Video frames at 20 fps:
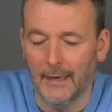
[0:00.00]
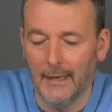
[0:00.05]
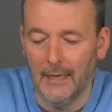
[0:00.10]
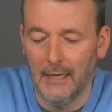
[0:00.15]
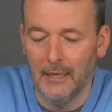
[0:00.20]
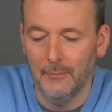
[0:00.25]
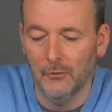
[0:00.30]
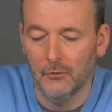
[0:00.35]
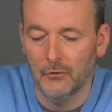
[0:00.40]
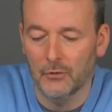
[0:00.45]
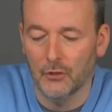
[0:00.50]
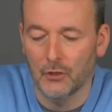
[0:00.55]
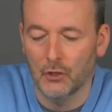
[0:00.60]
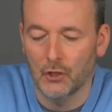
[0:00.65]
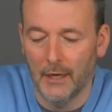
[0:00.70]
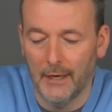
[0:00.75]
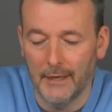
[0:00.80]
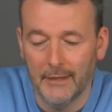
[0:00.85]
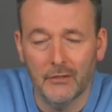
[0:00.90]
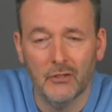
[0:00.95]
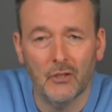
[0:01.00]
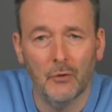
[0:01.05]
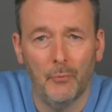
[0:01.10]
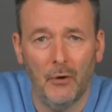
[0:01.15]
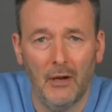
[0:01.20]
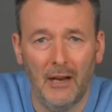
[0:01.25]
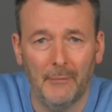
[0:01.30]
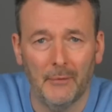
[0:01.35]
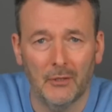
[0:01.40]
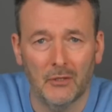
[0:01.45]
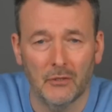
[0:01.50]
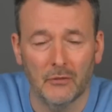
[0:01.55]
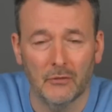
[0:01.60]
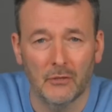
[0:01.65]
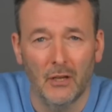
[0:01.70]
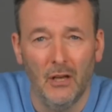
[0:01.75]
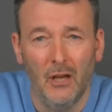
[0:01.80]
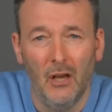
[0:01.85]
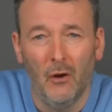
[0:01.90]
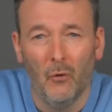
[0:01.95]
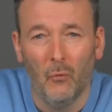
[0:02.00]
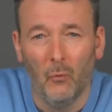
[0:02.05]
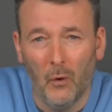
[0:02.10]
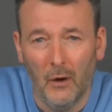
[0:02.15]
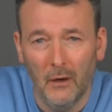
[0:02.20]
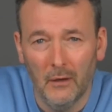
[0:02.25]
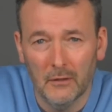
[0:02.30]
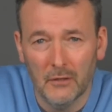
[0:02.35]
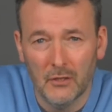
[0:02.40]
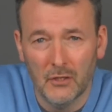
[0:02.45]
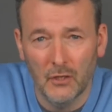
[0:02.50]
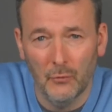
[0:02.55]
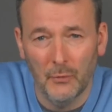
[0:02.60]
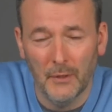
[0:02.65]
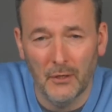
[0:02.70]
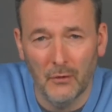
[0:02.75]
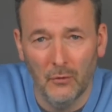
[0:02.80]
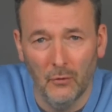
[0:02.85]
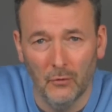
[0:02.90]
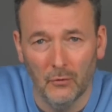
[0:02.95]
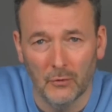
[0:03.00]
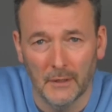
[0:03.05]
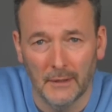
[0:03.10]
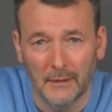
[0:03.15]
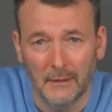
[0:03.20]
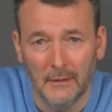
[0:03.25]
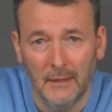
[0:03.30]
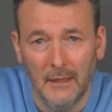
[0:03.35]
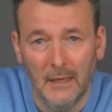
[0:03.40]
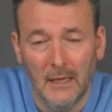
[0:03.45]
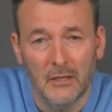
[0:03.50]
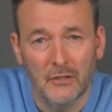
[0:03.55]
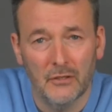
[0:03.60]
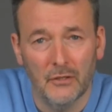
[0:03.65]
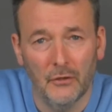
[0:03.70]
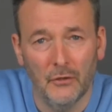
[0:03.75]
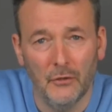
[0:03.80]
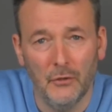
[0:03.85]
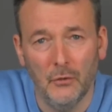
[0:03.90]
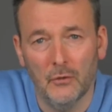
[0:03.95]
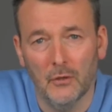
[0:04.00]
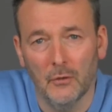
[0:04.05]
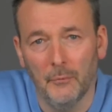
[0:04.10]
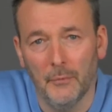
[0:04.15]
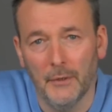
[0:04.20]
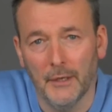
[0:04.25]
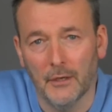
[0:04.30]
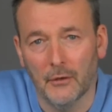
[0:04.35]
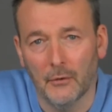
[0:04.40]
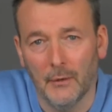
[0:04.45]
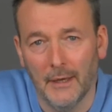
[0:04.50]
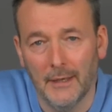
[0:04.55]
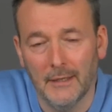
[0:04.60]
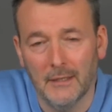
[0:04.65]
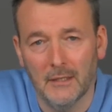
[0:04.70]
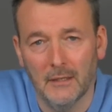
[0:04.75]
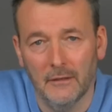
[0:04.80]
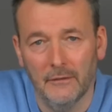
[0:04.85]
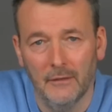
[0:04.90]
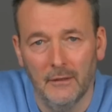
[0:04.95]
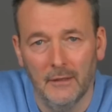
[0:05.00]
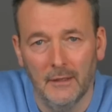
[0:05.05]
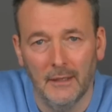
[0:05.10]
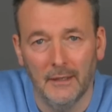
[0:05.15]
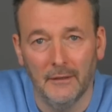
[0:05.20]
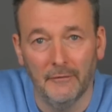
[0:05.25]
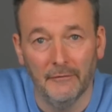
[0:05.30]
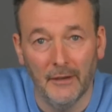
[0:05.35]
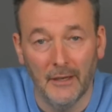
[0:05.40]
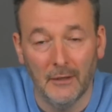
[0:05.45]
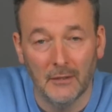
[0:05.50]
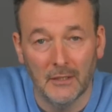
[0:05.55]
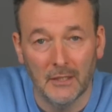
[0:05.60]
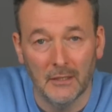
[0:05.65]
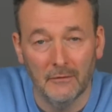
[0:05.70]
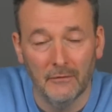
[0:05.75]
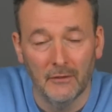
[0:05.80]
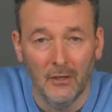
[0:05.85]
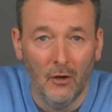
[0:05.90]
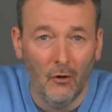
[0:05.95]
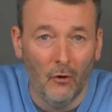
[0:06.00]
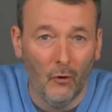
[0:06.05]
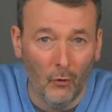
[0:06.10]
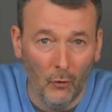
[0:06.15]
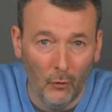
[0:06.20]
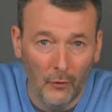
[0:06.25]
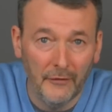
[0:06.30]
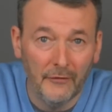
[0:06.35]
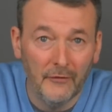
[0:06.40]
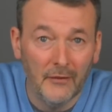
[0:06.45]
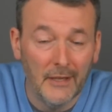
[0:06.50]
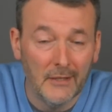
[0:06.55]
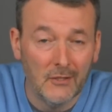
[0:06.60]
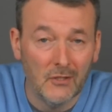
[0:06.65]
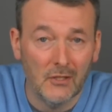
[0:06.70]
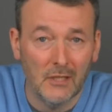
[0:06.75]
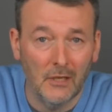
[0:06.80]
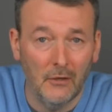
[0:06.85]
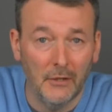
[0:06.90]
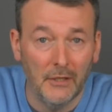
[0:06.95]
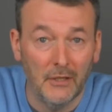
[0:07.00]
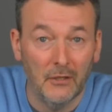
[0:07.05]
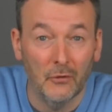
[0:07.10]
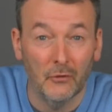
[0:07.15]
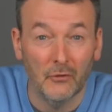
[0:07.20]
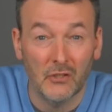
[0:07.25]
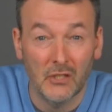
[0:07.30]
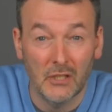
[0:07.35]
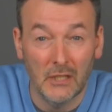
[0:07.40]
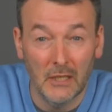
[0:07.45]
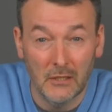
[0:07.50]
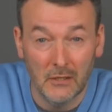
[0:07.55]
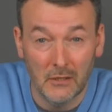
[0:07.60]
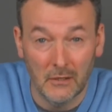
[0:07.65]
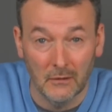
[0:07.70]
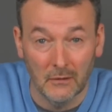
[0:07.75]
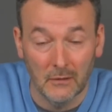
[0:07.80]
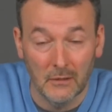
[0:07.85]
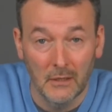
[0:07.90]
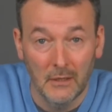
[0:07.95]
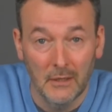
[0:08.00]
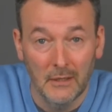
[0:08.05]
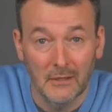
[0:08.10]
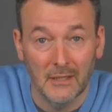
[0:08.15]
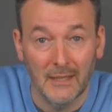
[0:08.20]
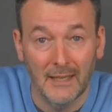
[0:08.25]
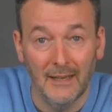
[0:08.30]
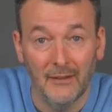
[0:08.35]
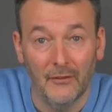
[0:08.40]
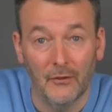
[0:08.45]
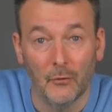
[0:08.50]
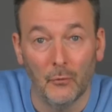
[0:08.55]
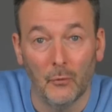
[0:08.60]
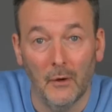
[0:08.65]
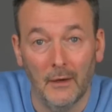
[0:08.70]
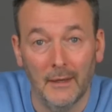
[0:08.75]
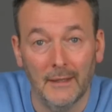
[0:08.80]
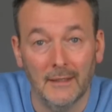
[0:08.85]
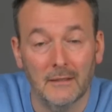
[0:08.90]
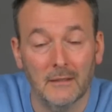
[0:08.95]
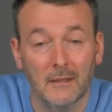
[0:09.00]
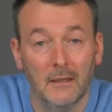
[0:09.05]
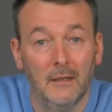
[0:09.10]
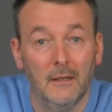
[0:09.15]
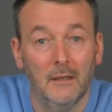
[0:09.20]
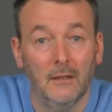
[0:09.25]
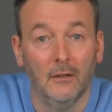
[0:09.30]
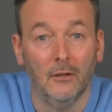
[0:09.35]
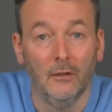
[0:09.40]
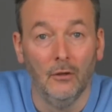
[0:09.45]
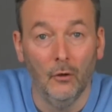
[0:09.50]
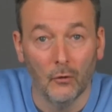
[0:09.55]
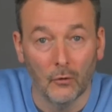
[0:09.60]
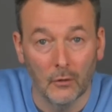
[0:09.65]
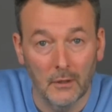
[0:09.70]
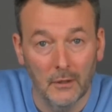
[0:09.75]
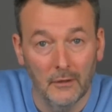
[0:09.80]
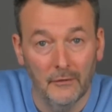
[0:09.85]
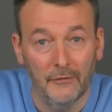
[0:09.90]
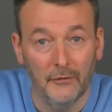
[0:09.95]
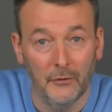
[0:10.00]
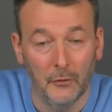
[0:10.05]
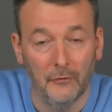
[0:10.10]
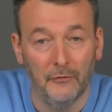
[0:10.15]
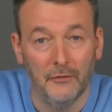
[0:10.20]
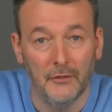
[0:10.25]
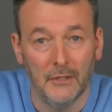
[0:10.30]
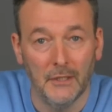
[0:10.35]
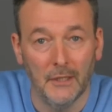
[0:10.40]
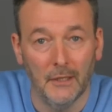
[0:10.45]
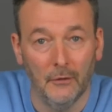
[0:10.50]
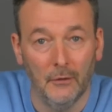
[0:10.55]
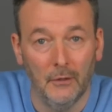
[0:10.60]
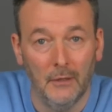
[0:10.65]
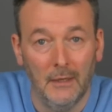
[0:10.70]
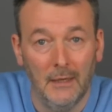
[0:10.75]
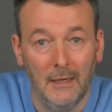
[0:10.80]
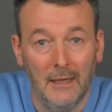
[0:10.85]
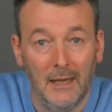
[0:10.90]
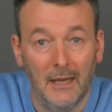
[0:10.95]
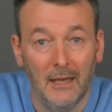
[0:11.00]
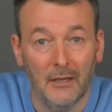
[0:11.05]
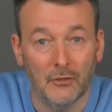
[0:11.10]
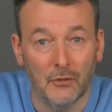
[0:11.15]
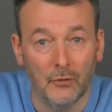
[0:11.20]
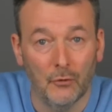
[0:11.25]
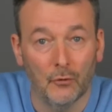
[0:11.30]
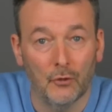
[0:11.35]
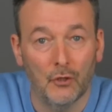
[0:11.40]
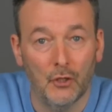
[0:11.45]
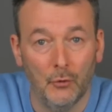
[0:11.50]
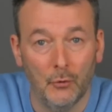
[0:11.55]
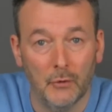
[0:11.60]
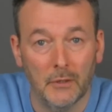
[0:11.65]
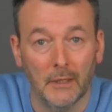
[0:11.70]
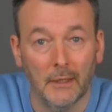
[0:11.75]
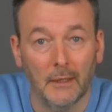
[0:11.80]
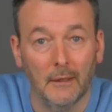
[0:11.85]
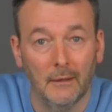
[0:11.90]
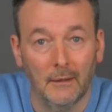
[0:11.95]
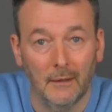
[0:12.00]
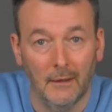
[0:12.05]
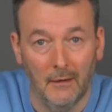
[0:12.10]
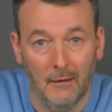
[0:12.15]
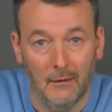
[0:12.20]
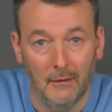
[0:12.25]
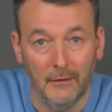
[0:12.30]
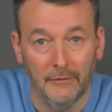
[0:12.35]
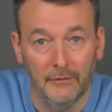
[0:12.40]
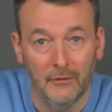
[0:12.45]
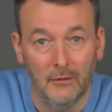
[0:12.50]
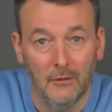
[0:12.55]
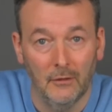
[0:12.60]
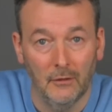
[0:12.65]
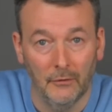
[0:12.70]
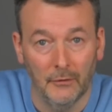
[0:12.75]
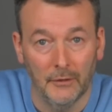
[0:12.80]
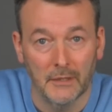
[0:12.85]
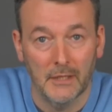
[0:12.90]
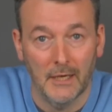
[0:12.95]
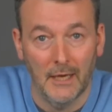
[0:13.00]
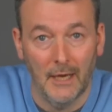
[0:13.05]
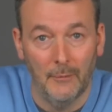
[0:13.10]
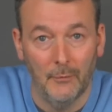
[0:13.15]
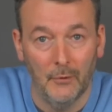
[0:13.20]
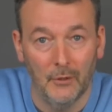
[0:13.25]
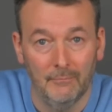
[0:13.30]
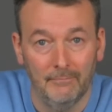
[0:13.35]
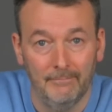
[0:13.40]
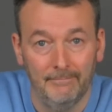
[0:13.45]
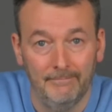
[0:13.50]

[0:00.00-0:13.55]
able to change the parameters whilst you're recording so that you can be creative and inventive, or if necessary, consistent to get the right look for your video as you're shooting live on this camera.